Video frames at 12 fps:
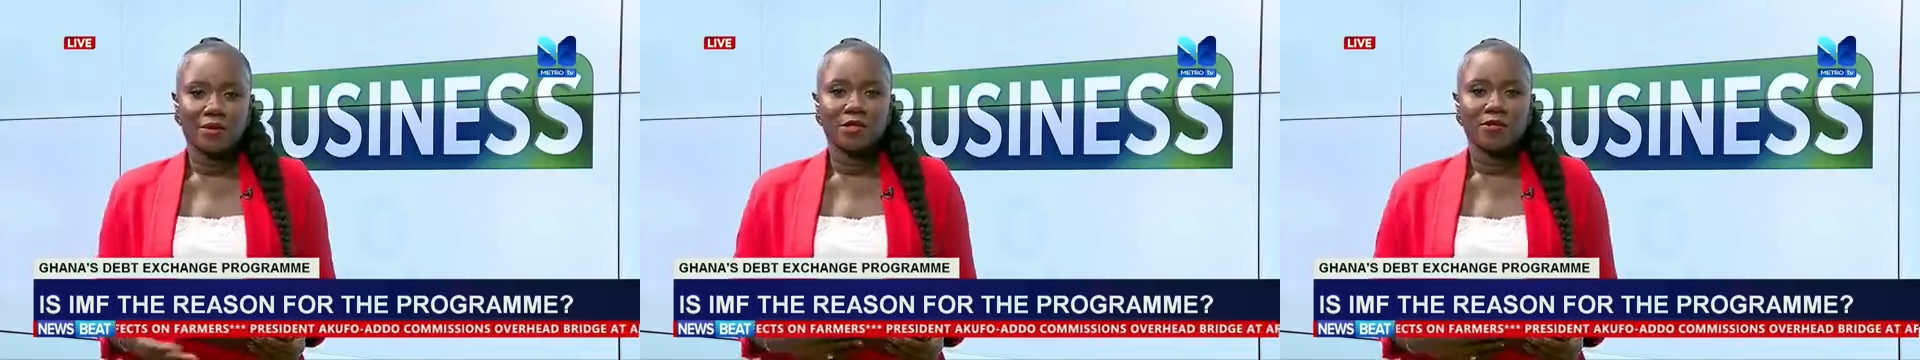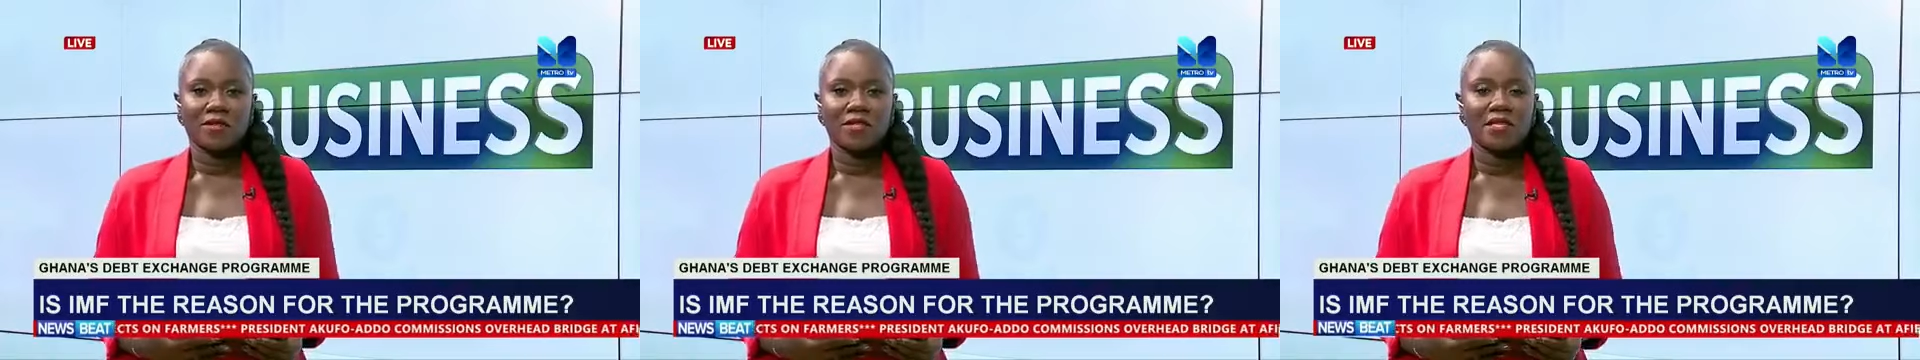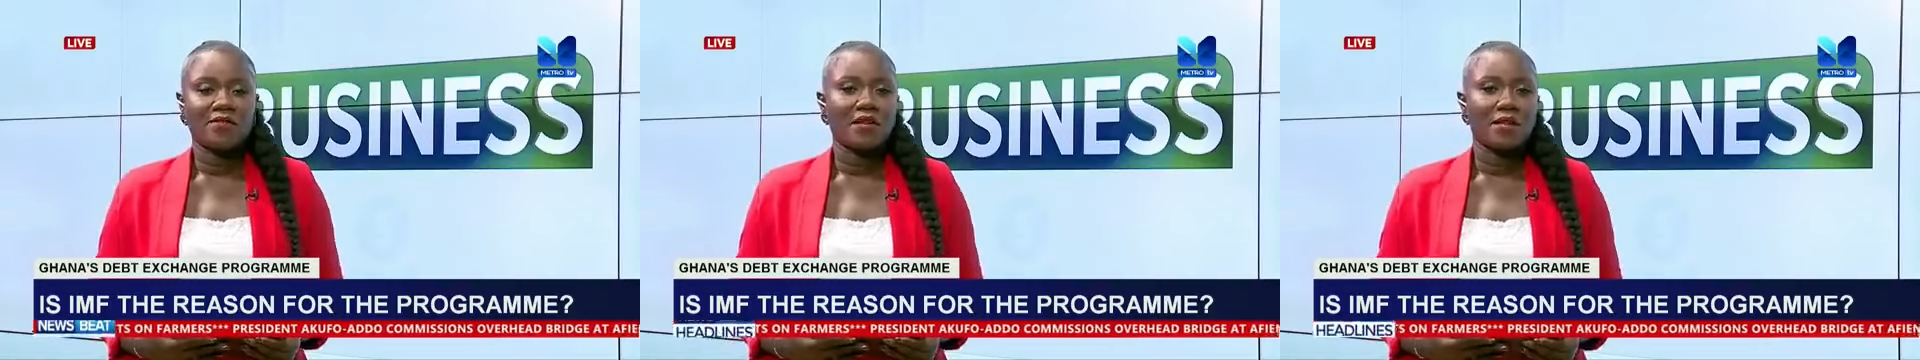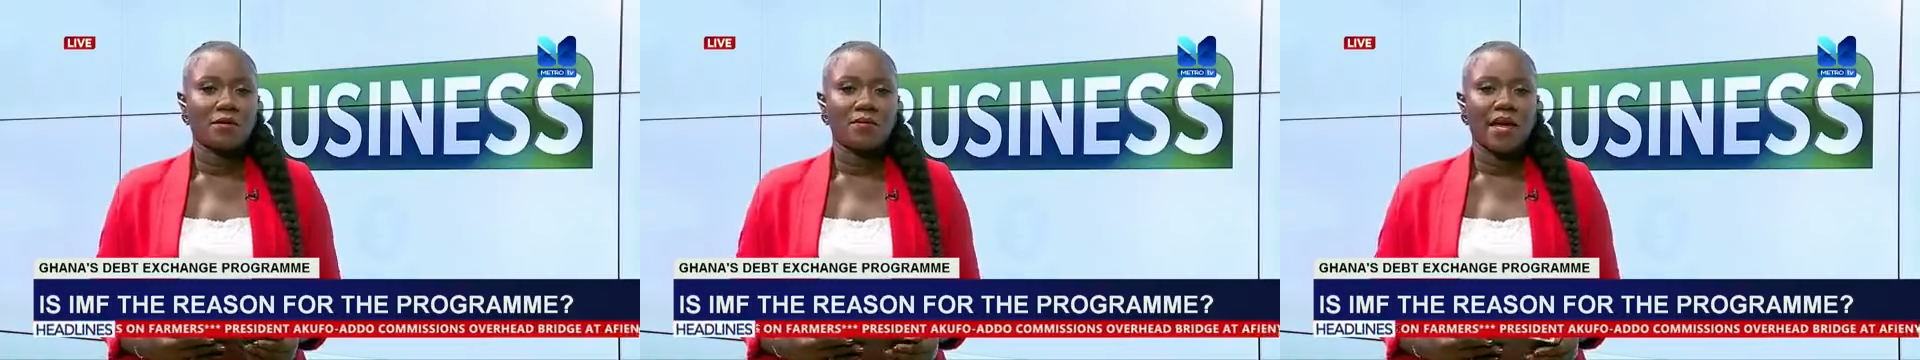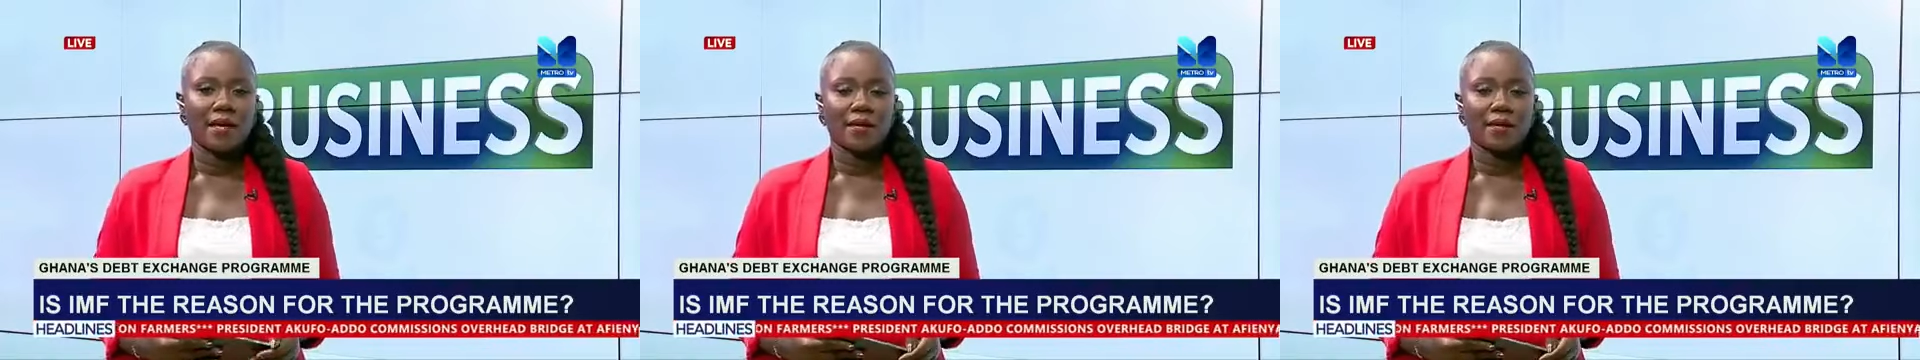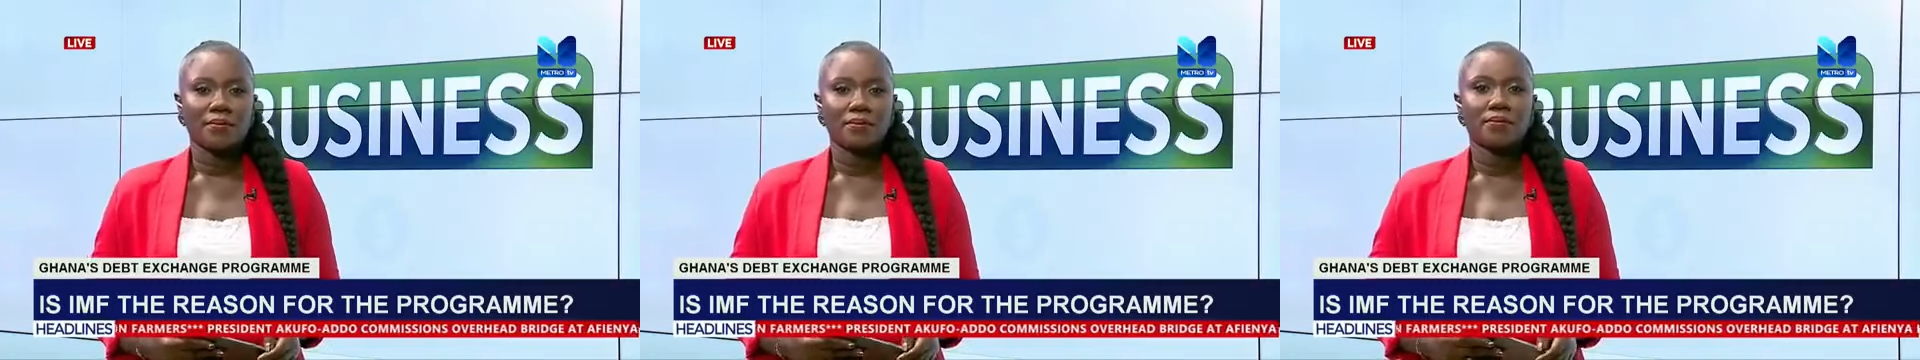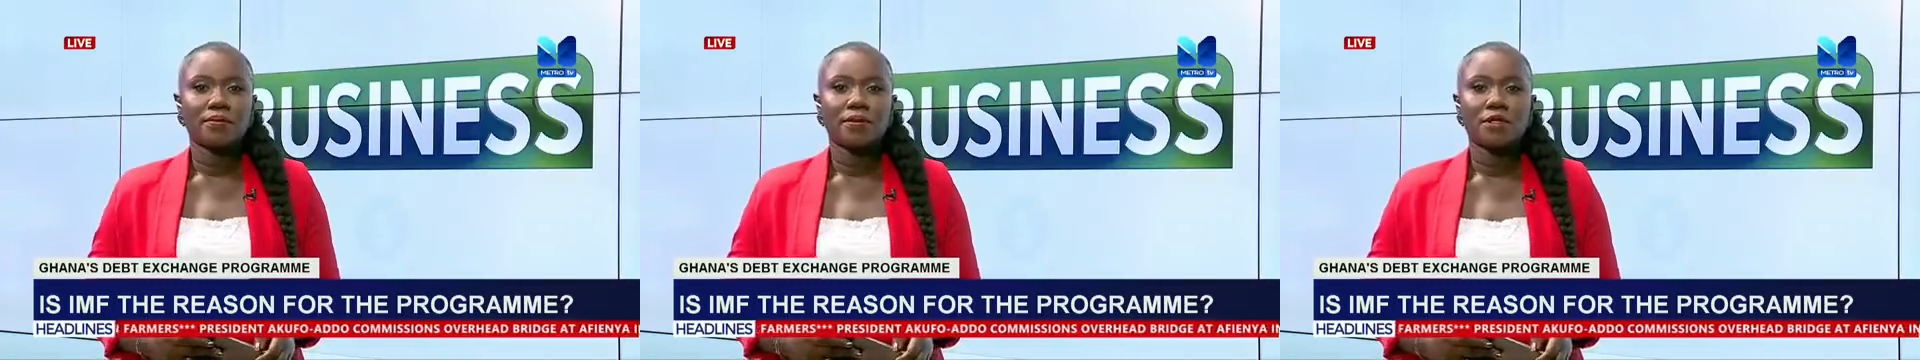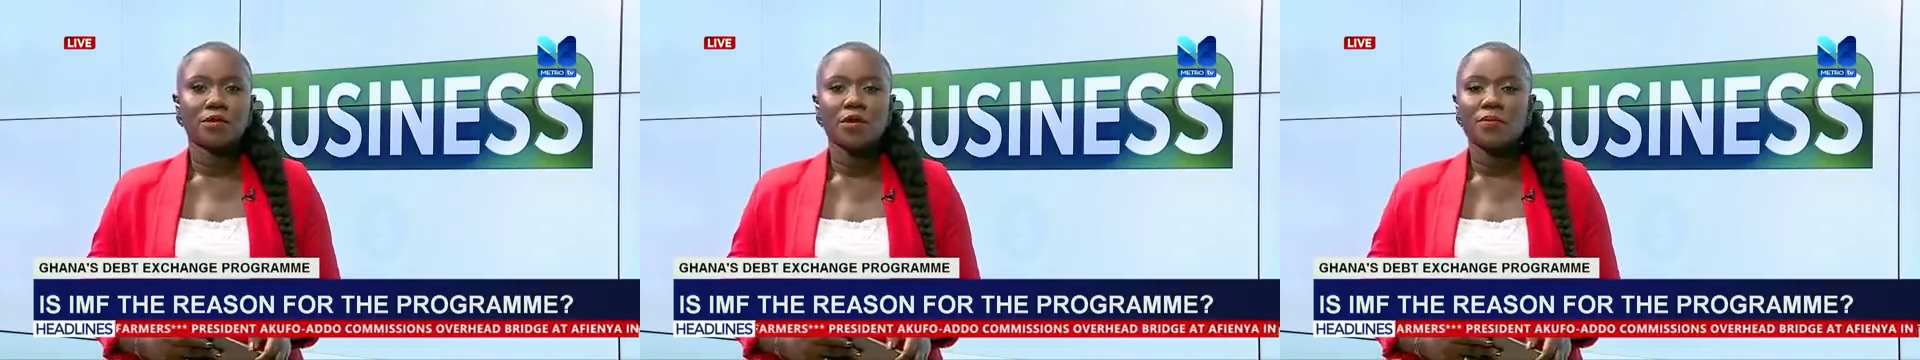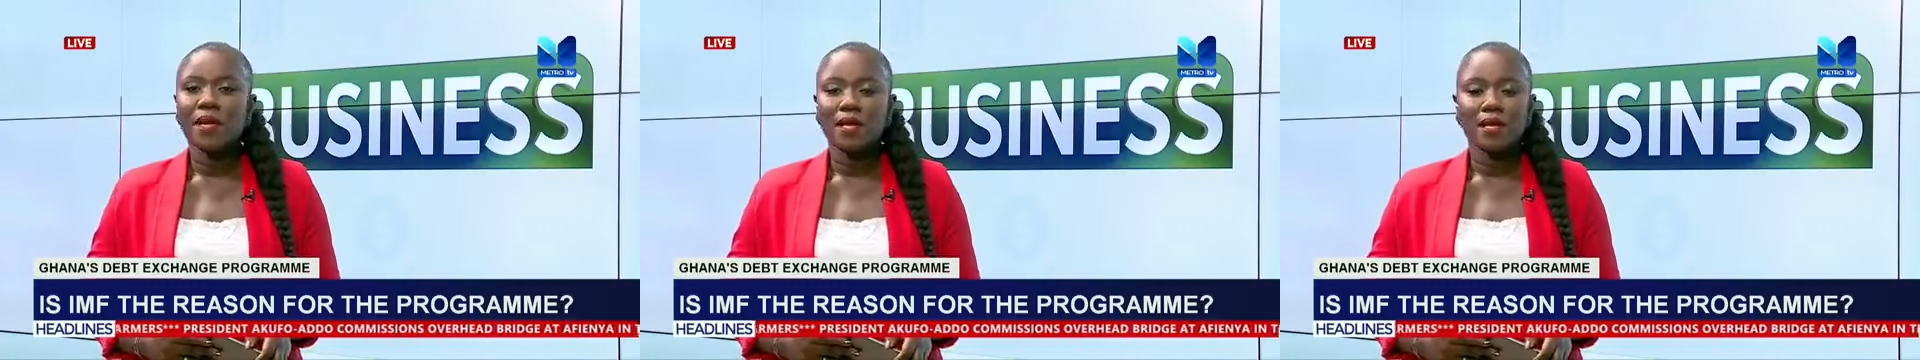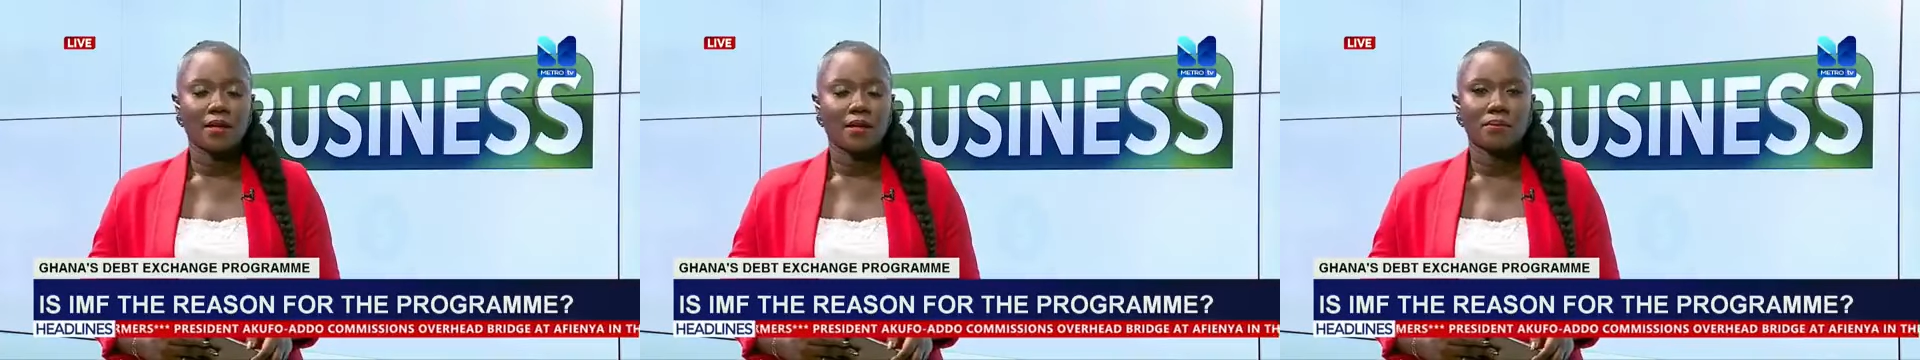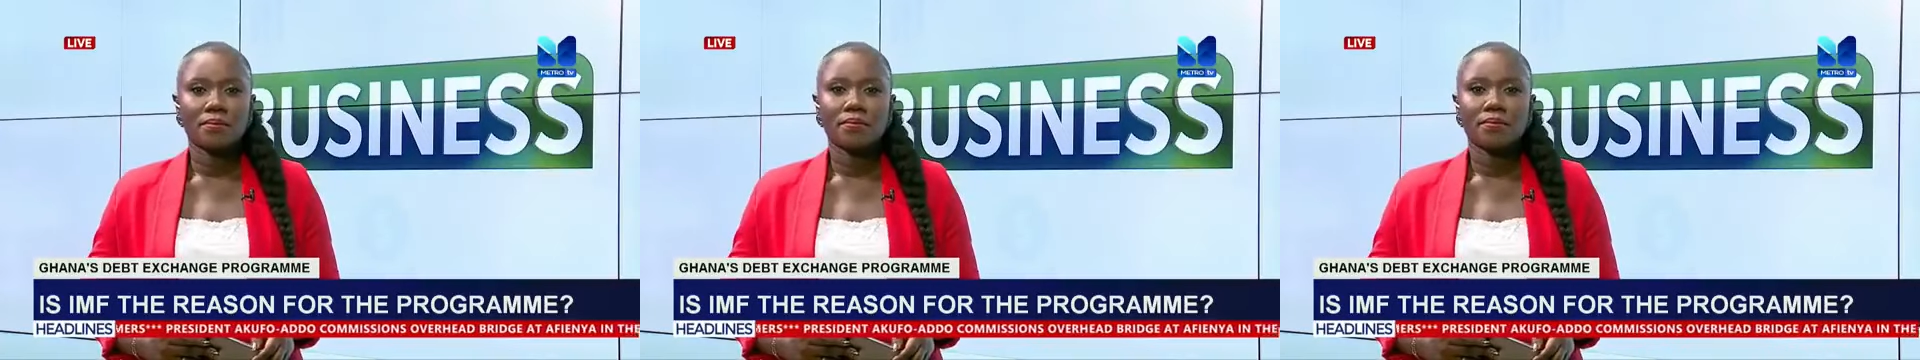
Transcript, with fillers: Those of us saving at the bank, should we panic?